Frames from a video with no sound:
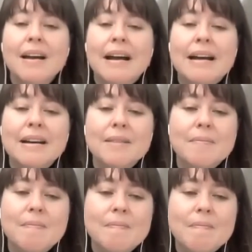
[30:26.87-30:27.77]

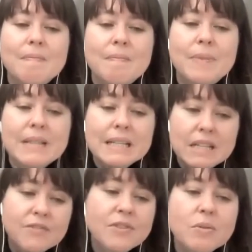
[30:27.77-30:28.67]
But a
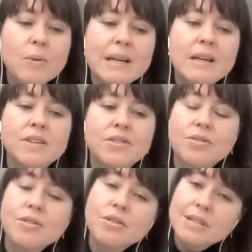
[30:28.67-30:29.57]
different way is to
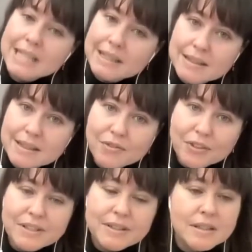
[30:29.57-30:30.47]
understand the
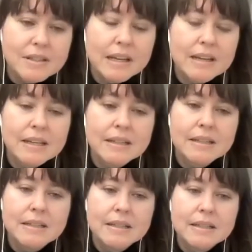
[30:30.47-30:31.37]
differences
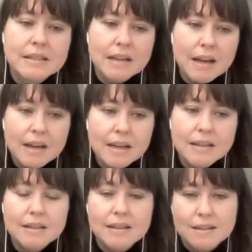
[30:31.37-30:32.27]
and
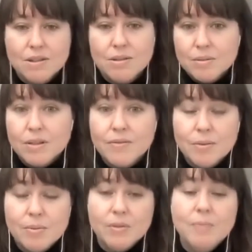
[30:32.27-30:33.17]
design this to work for
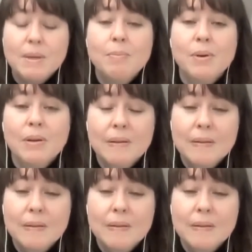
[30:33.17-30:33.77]
both people.